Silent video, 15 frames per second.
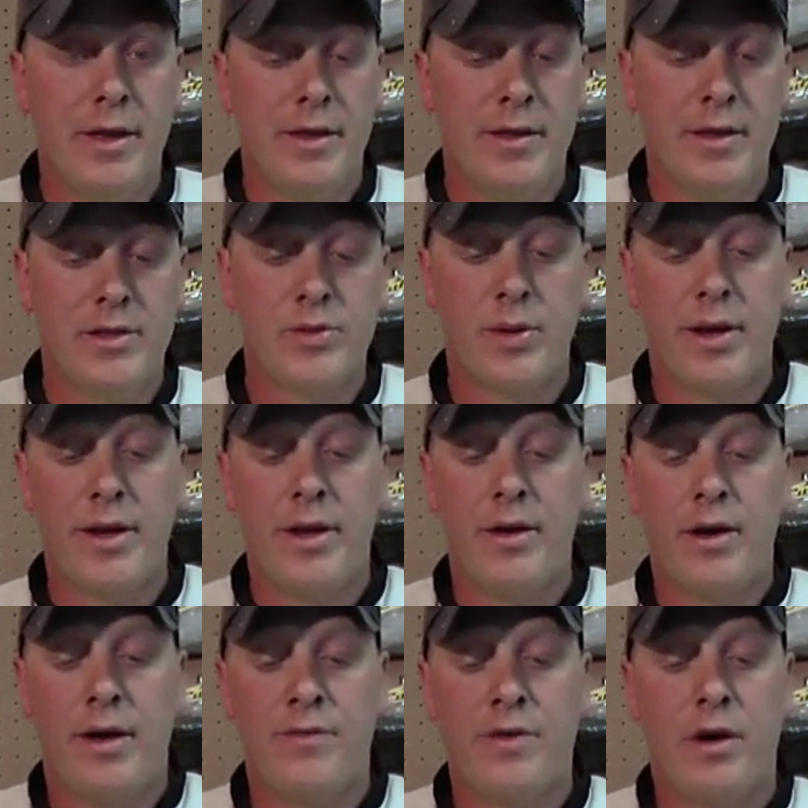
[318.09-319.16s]
This right
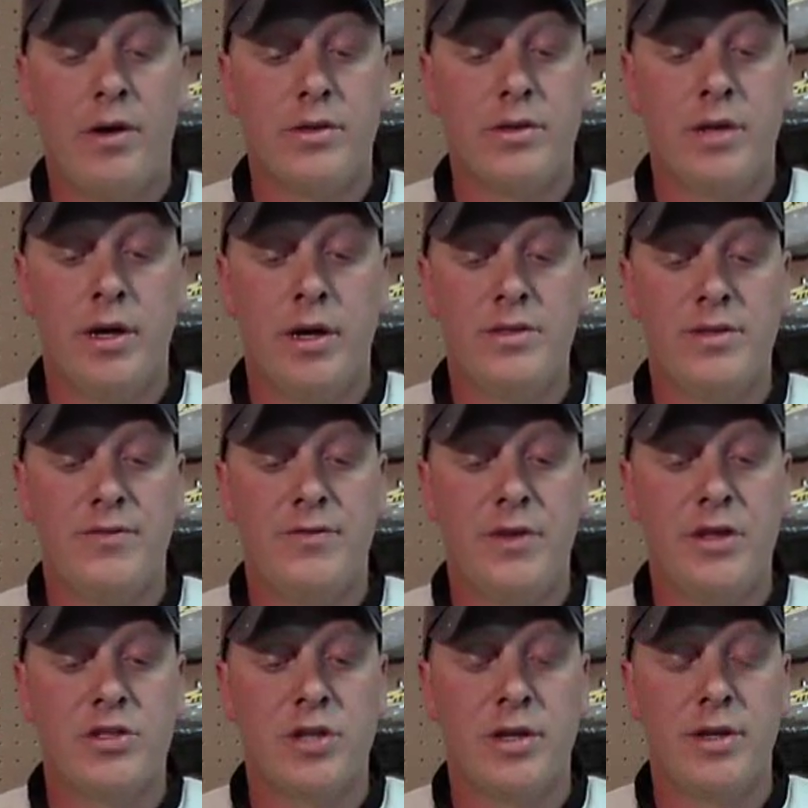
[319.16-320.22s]
here, I've caught tons of
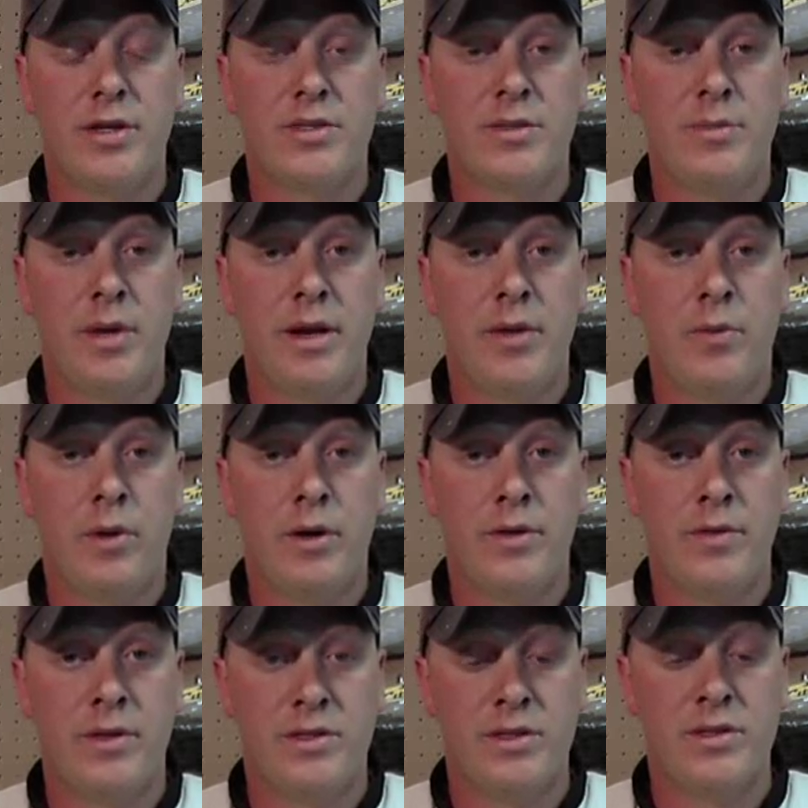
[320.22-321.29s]
fish on this in muddy
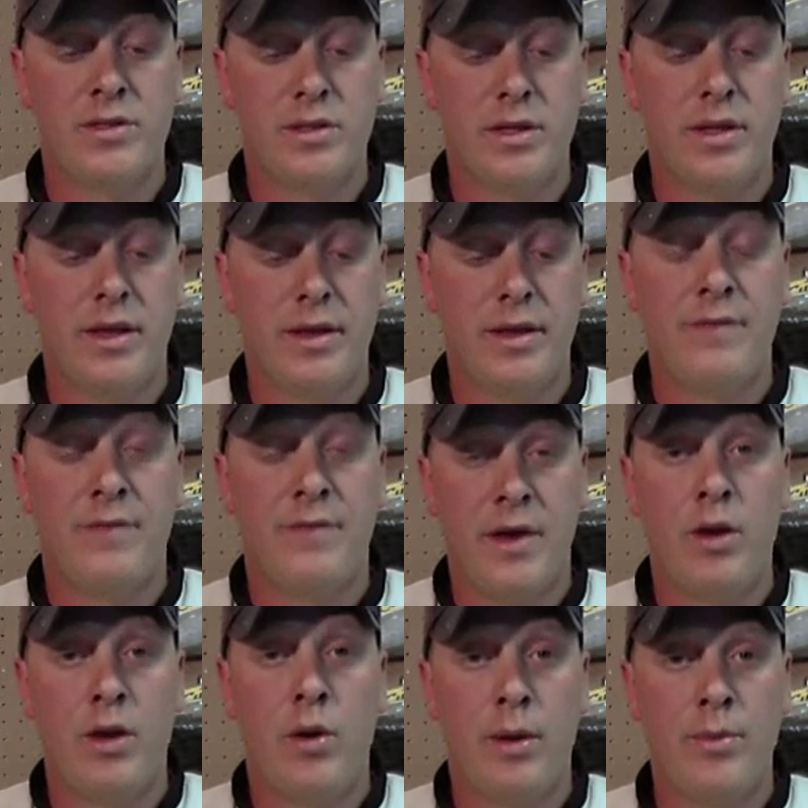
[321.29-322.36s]
water. This is, if I
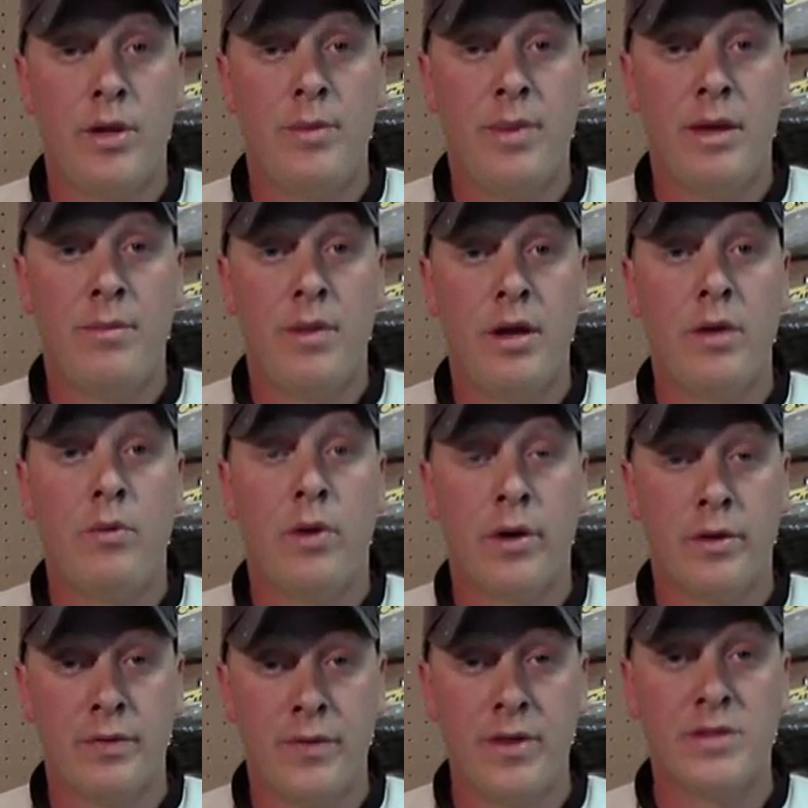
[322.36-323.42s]
know I'm going to be in muddy
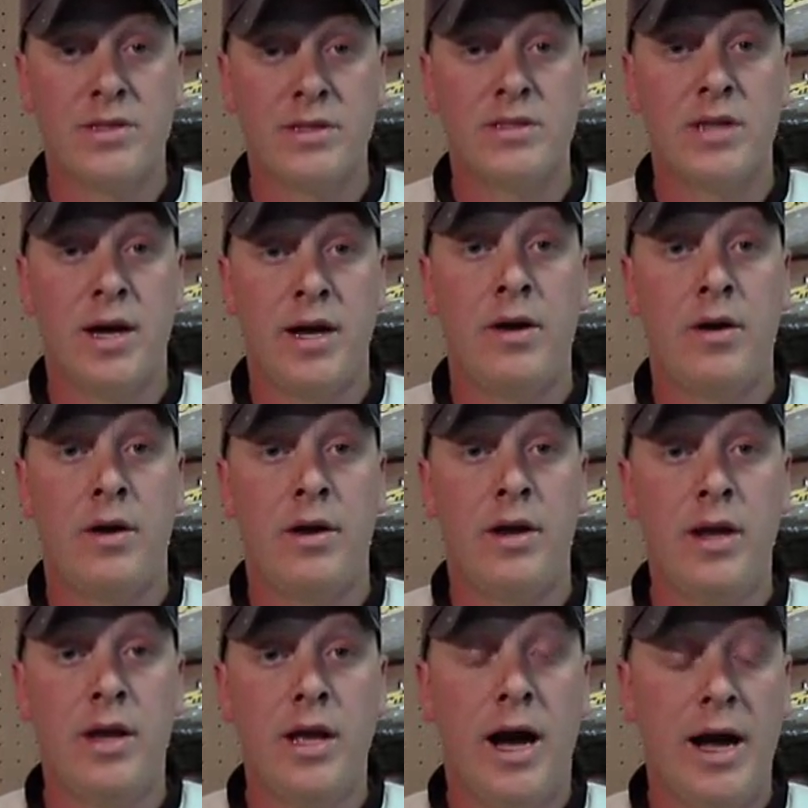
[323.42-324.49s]
water, this is tied on.
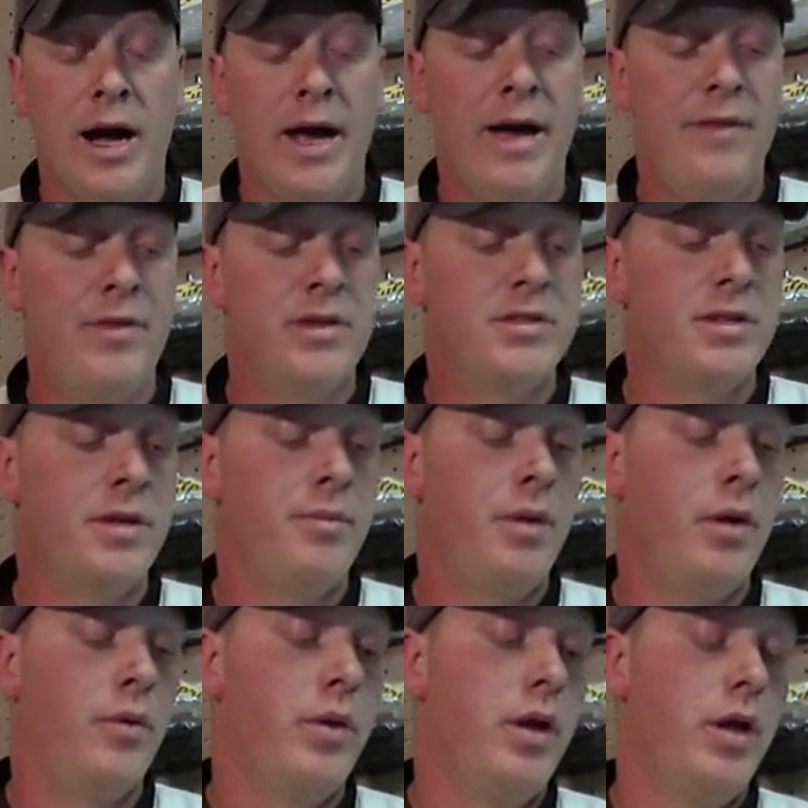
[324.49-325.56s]
I have this in the
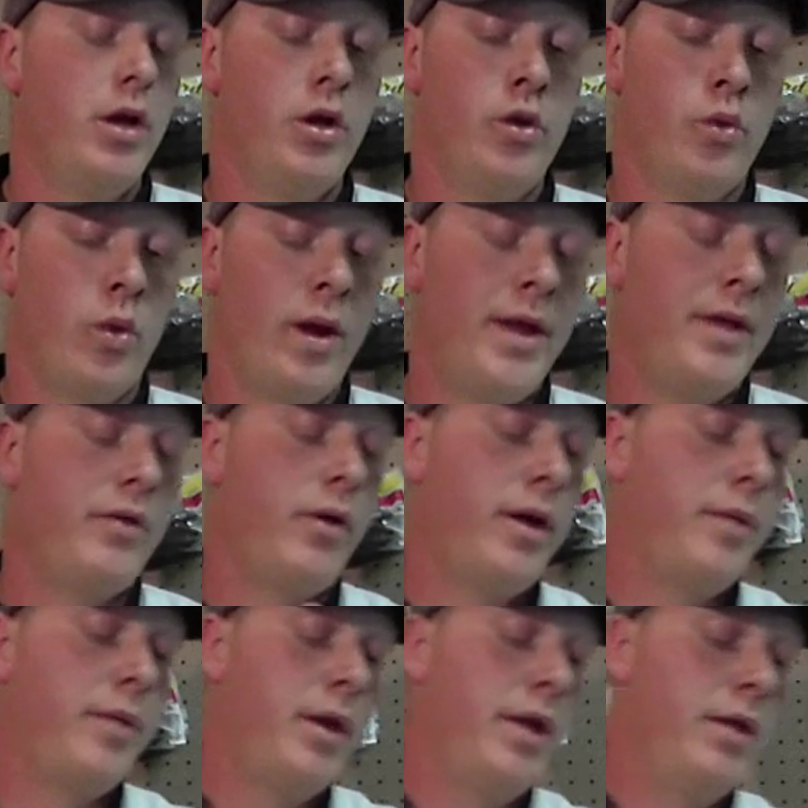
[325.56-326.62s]
boat. Great
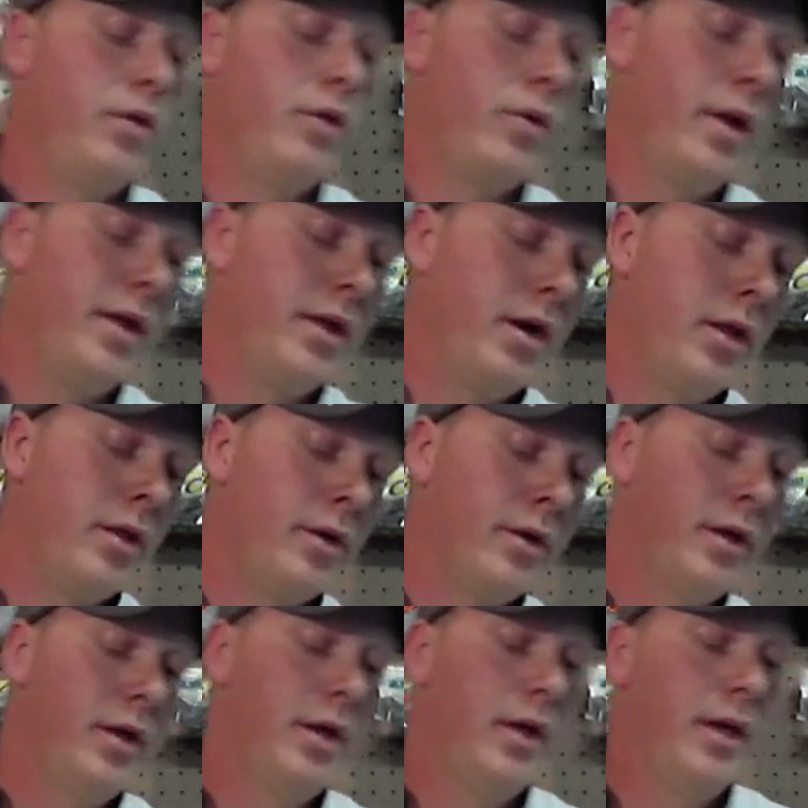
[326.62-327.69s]
crankbait, great color.
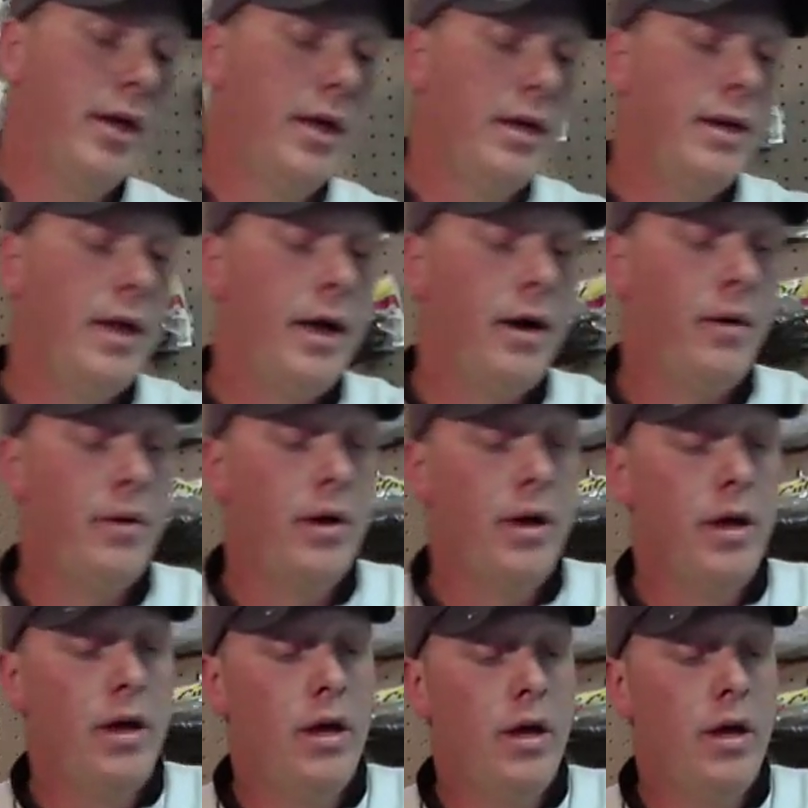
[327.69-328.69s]
Now,